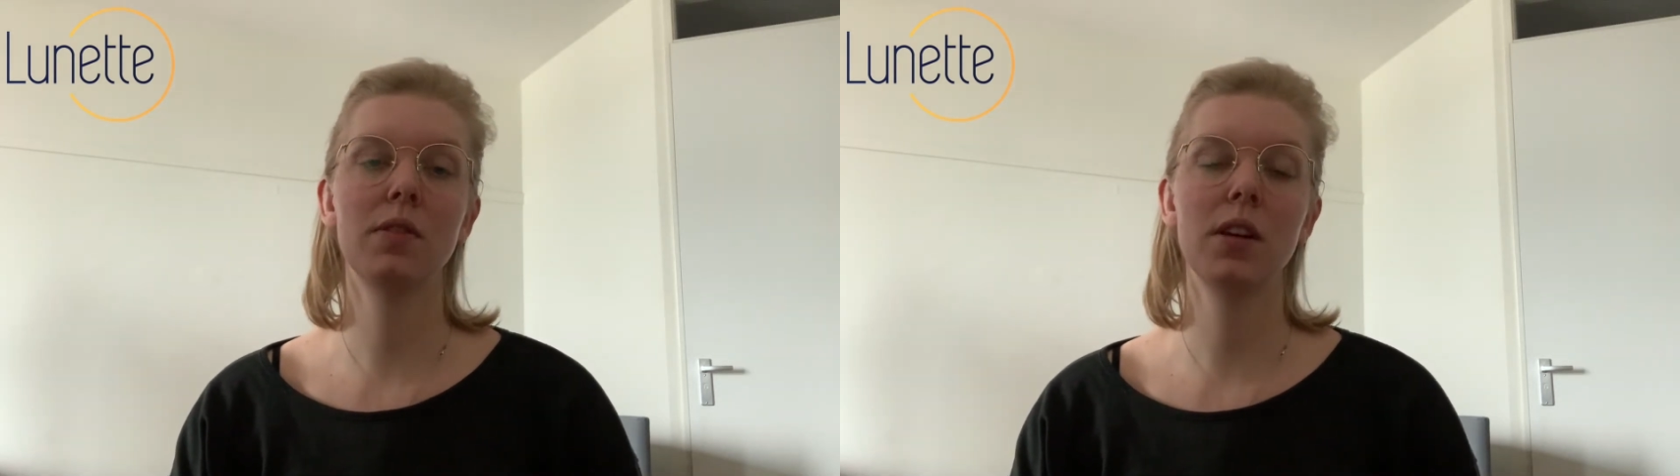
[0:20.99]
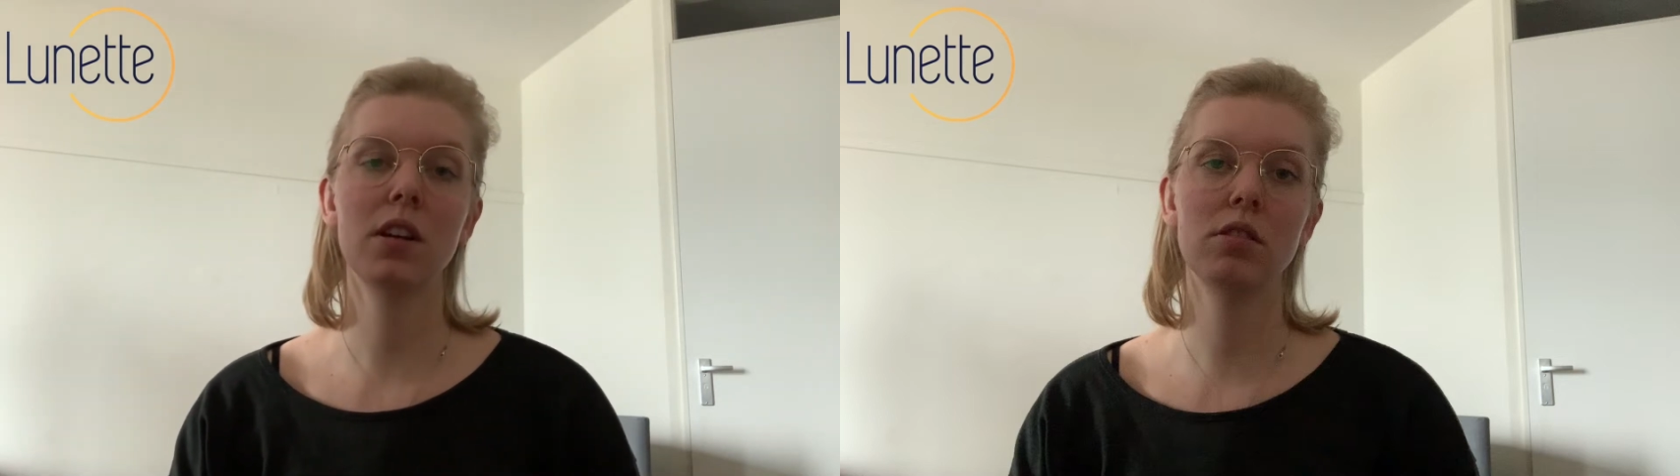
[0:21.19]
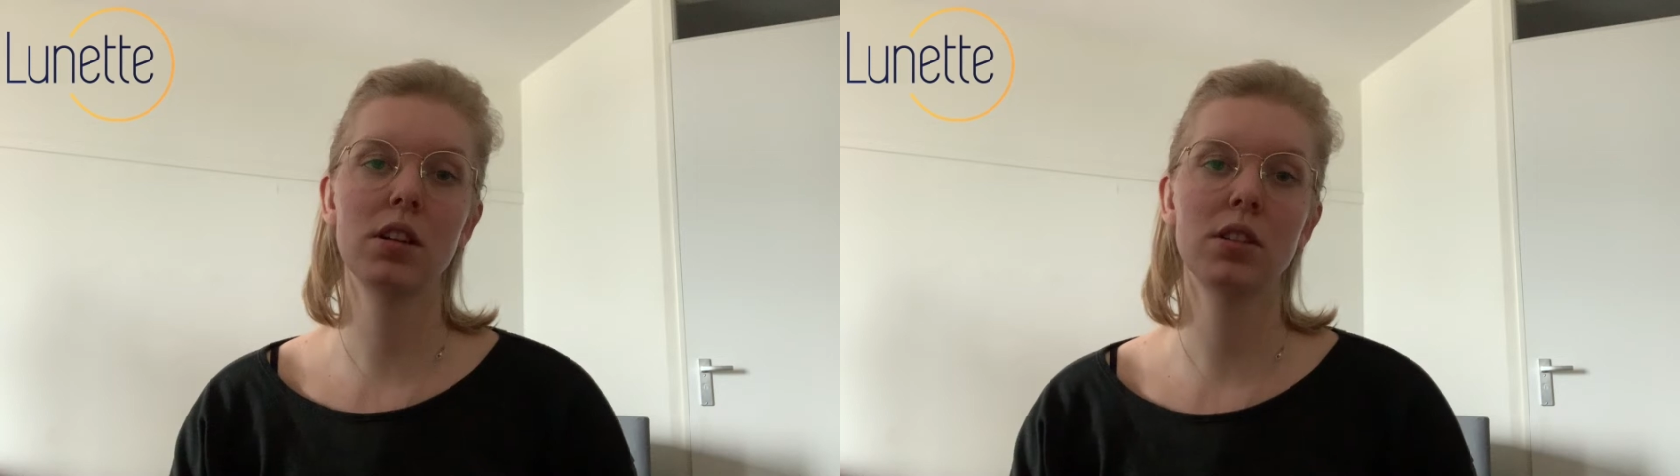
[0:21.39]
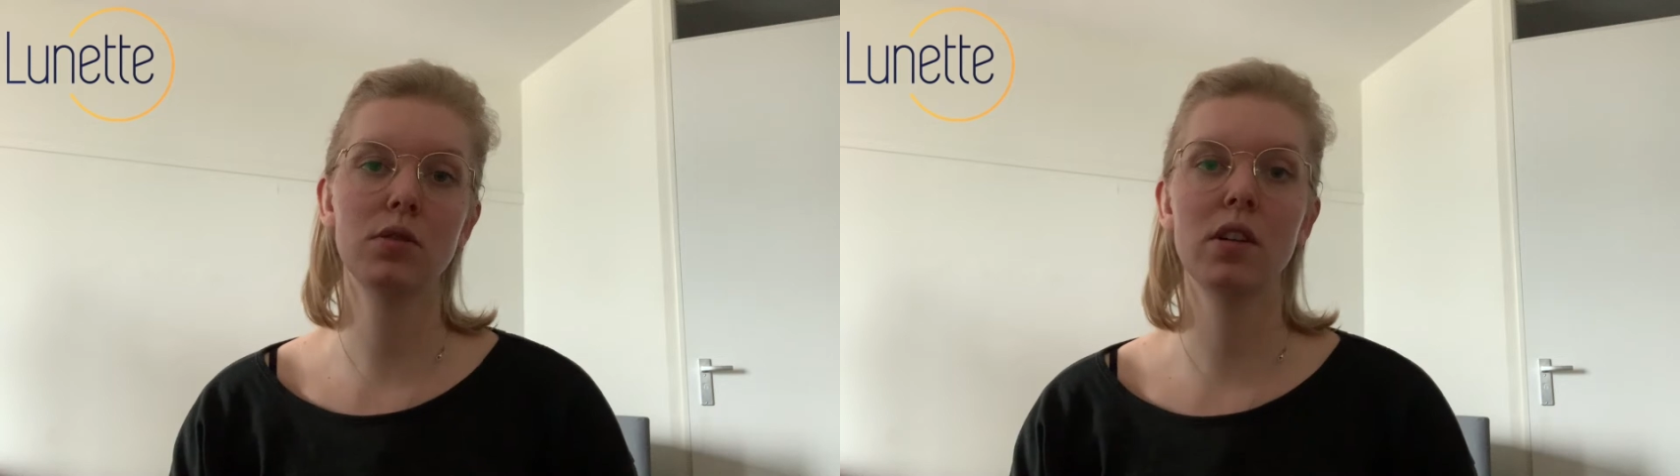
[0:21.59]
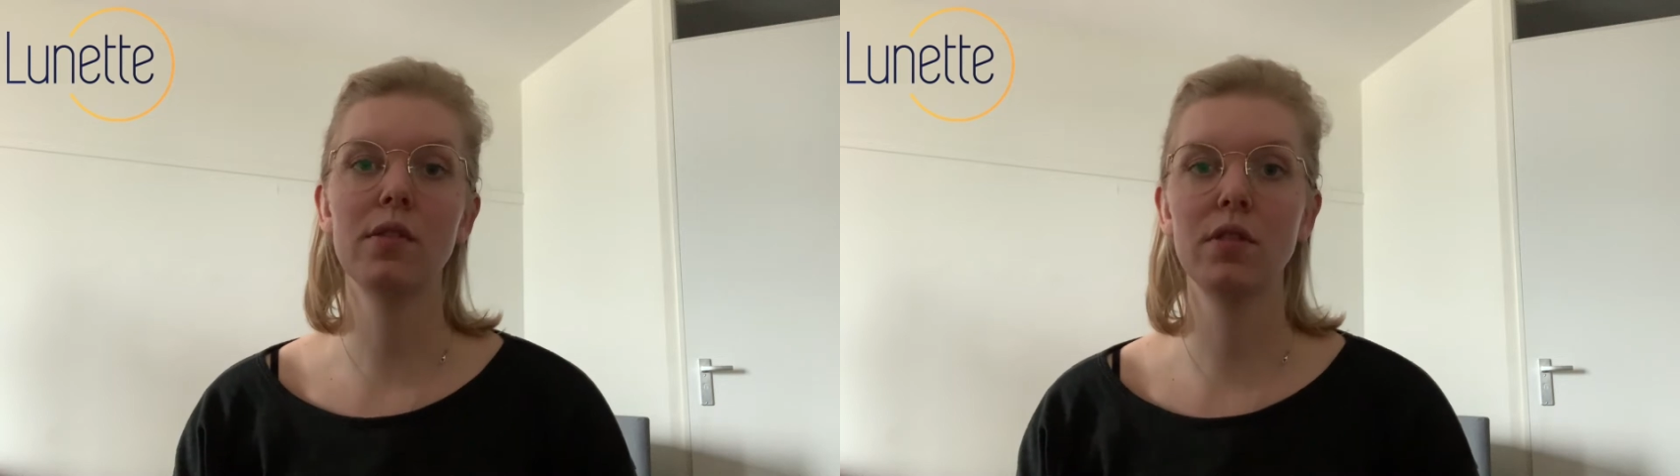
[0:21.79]
fingerings
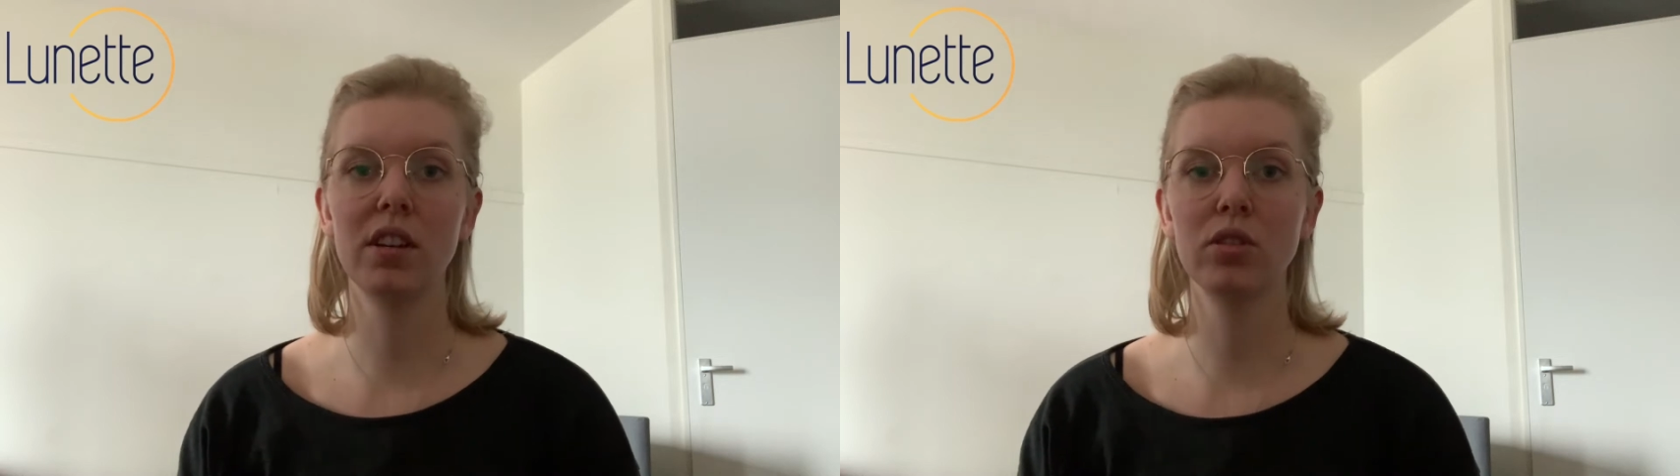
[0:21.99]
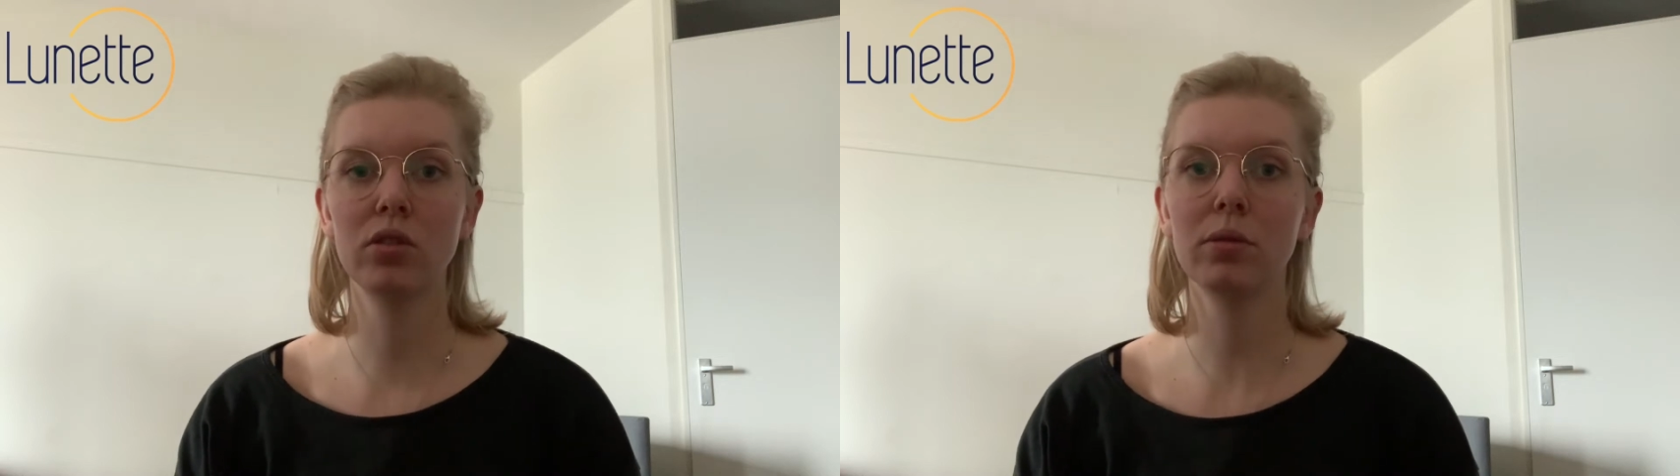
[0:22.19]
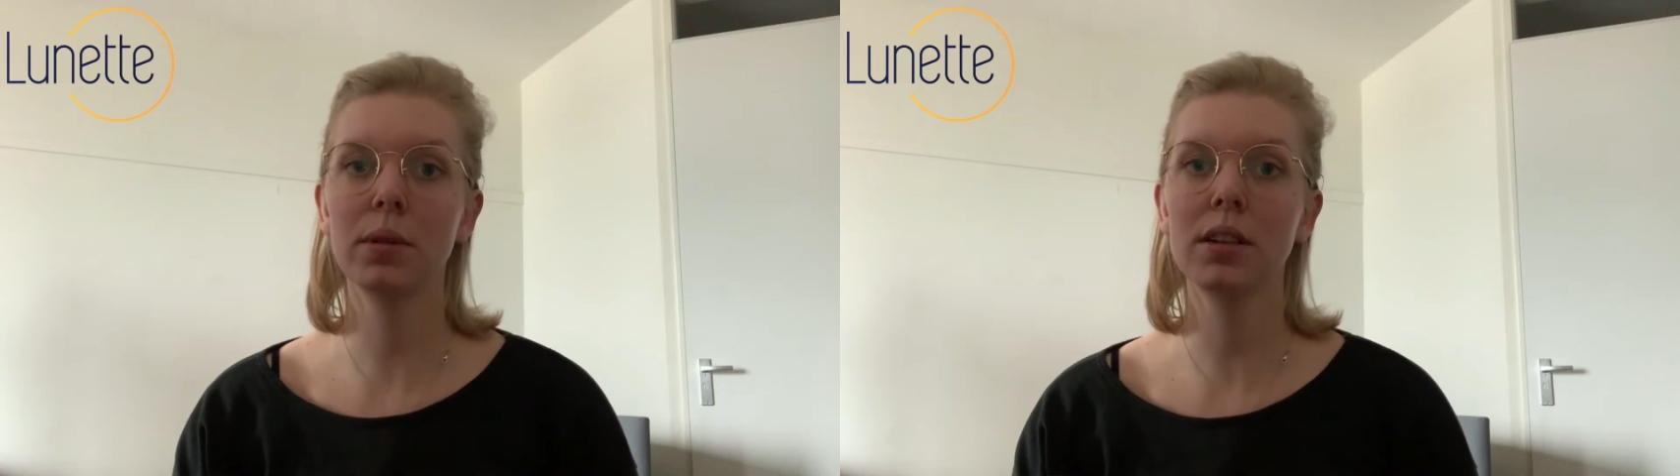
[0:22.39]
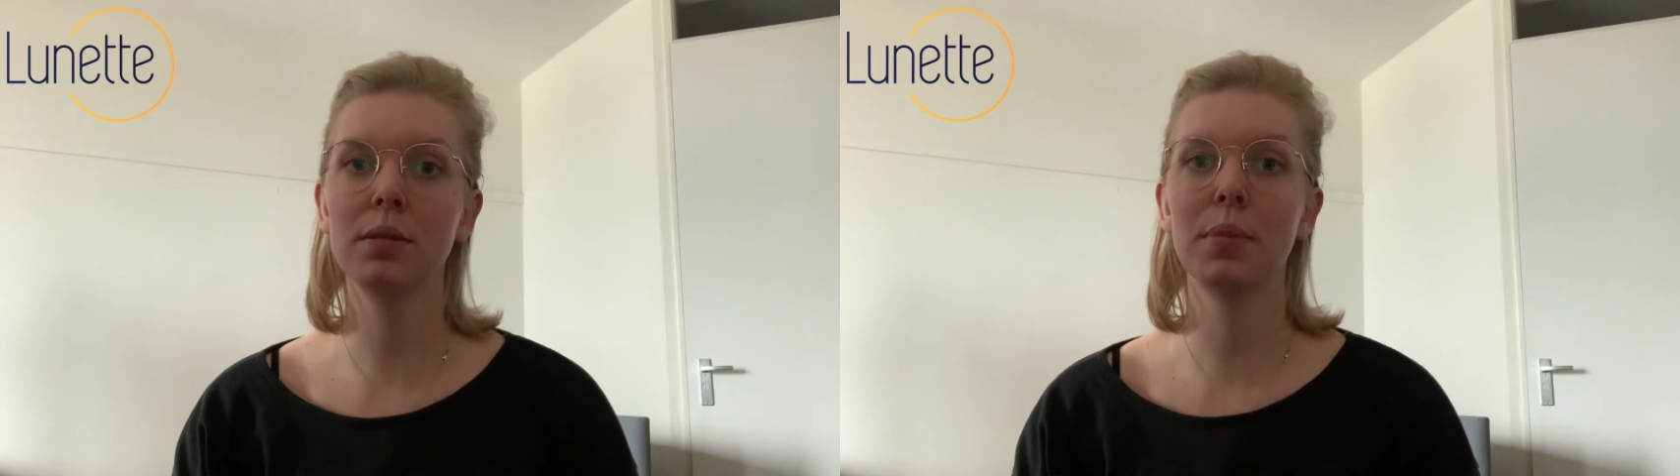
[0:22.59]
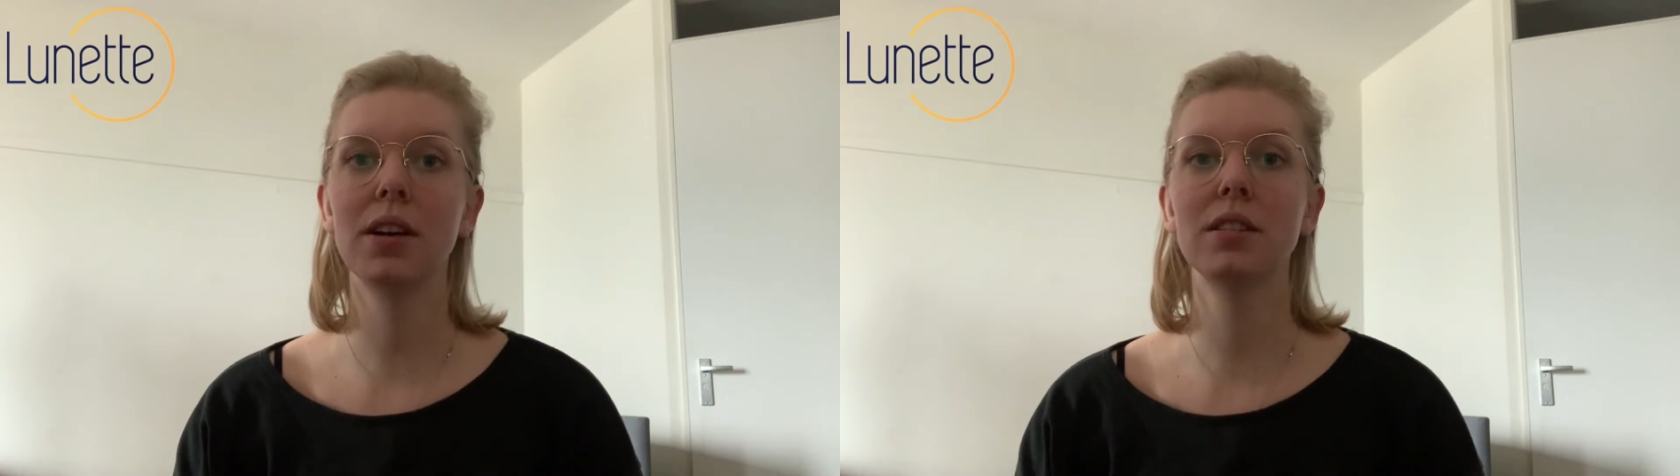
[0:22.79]
for every
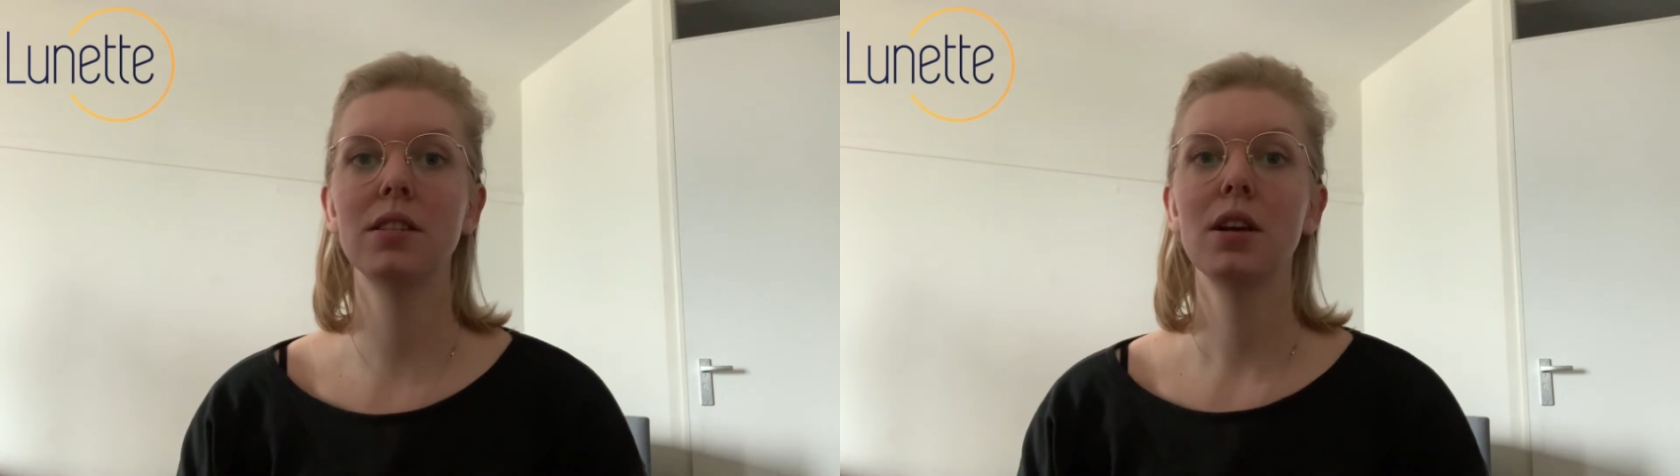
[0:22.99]
instrument, but